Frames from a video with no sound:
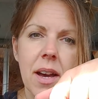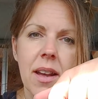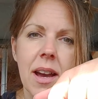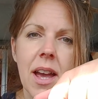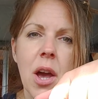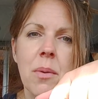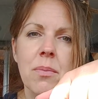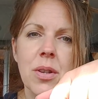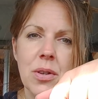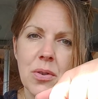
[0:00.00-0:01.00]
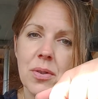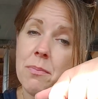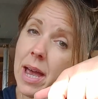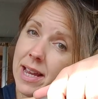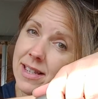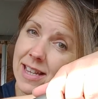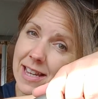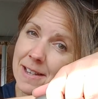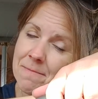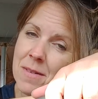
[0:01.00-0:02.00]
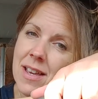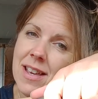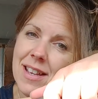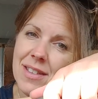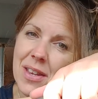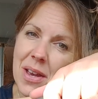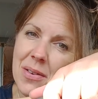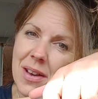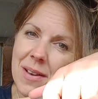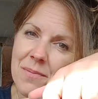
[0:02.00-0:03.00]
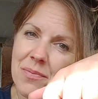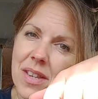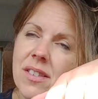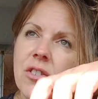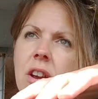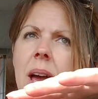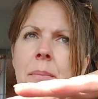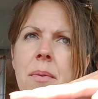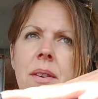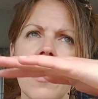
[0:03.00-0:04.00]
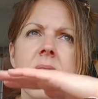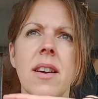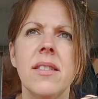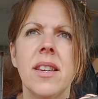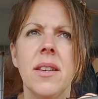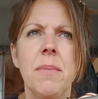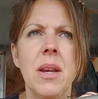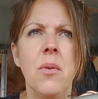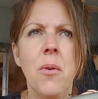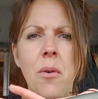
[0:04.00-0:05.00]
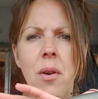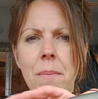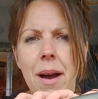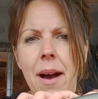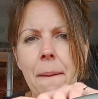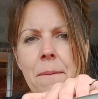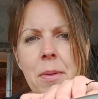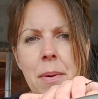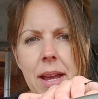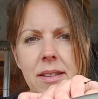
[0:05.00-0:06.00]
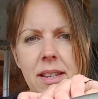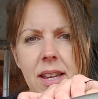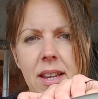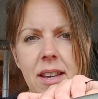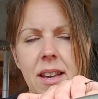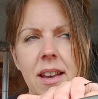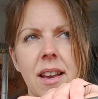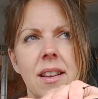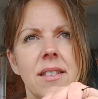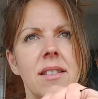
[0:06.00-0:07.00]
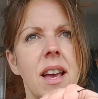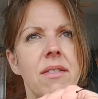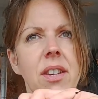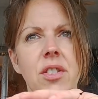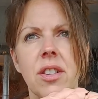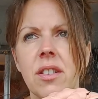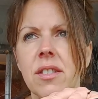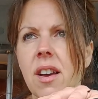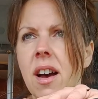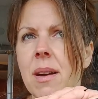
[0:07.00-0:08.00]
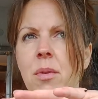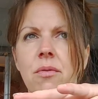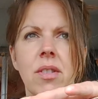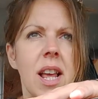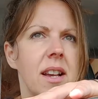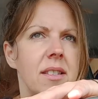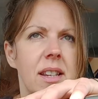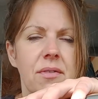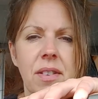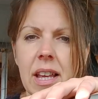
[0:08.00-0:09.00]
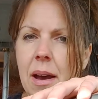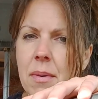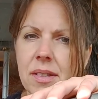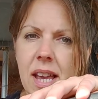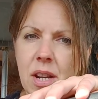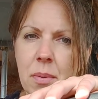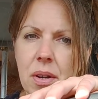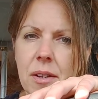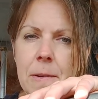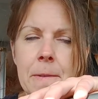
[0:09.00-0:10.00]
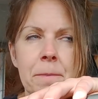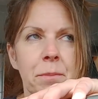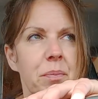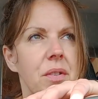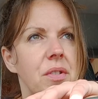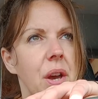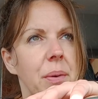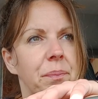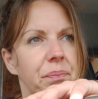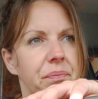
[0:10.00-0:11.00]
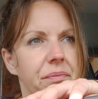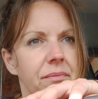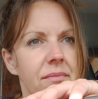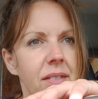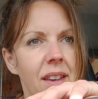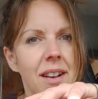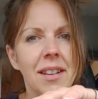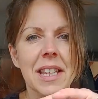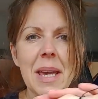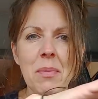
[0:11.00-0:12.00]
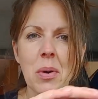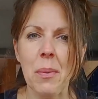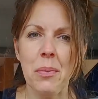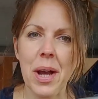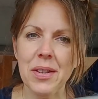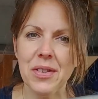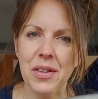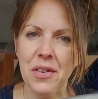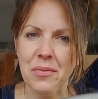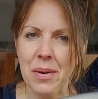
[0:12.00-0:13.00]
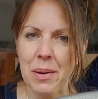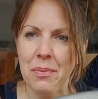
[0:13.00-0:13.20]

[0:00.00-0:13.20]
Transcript: and I hope to do some painting. So um, this trip is going to be all about the painting and just having a chill time and relaxing and filling out my sketchbook. So I'll keep you abreast of my